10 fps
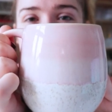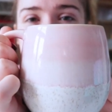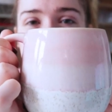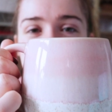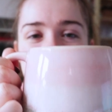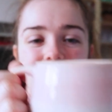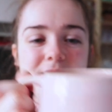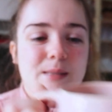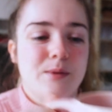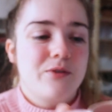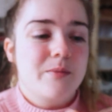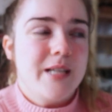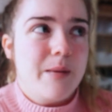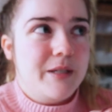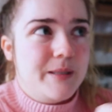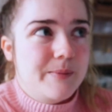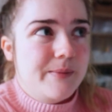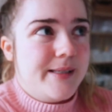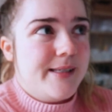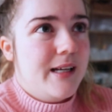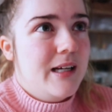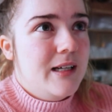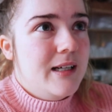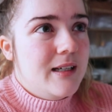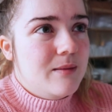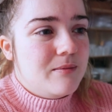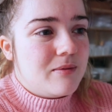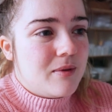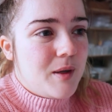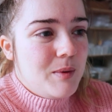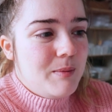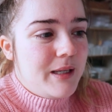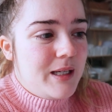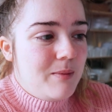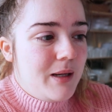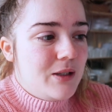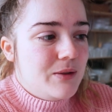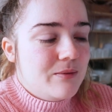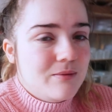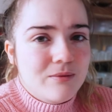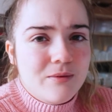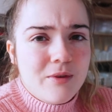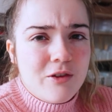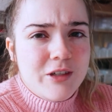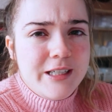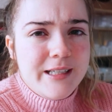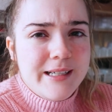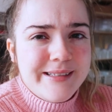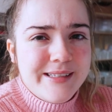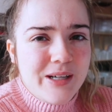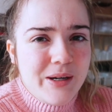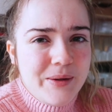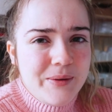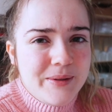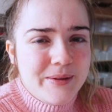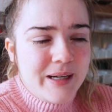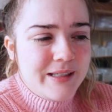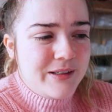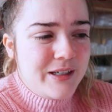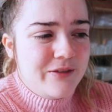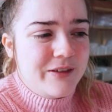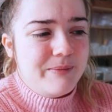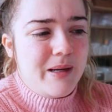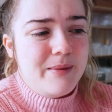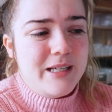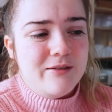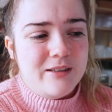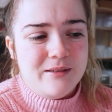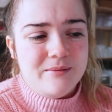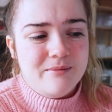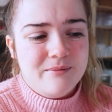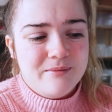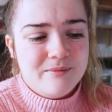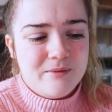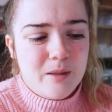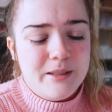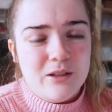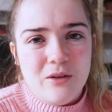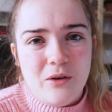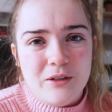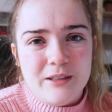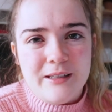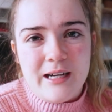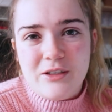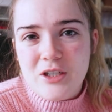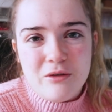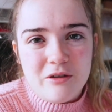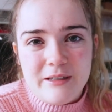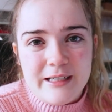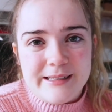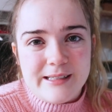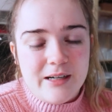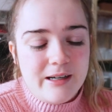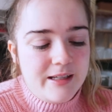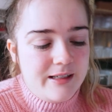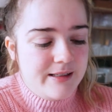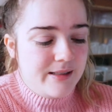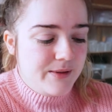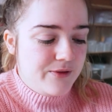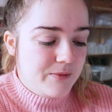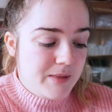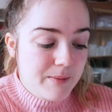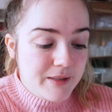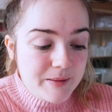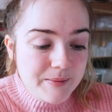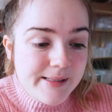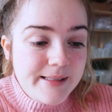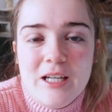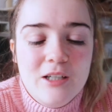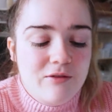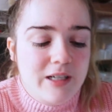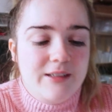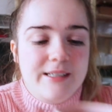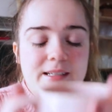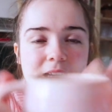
my favourite mug. This was from Debenhams probably about 3 years ago. I don't know if it, maybe even, probably not longer than that. 2 or 3 years ago, I think this was from Debenhams. I love like these